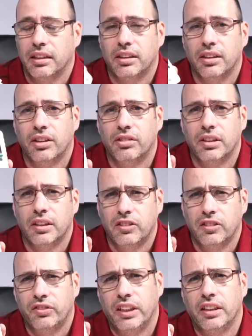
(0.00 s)
as low
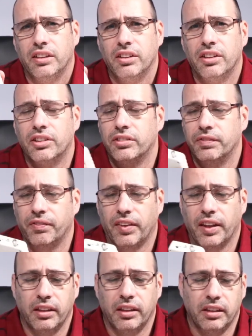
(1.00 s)
as we can go.
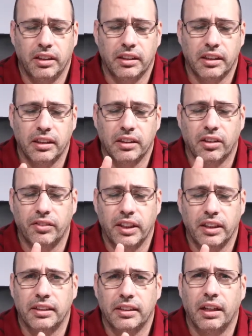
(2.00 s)
This is
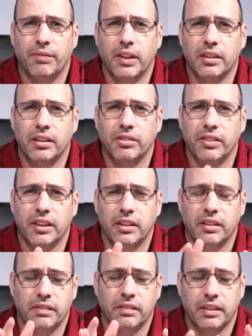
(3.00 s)
already assembled.
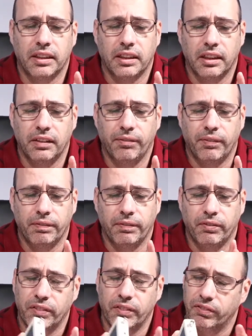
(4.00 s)
We
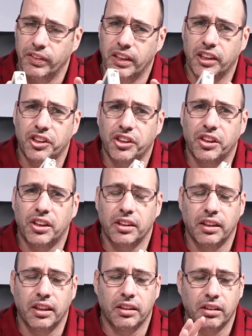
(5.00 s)
are
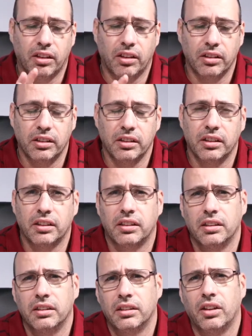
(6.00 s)
sure that all
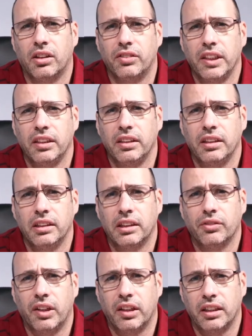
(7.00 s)
this soldering is
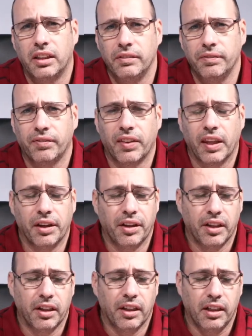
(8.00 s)
well done,
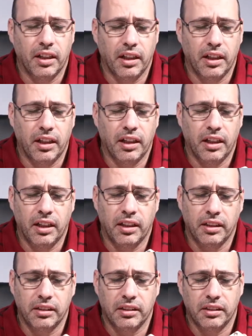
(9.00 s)

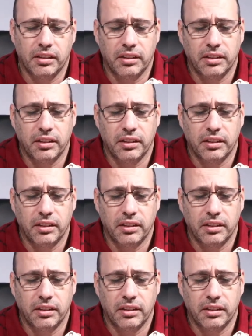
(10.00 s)
and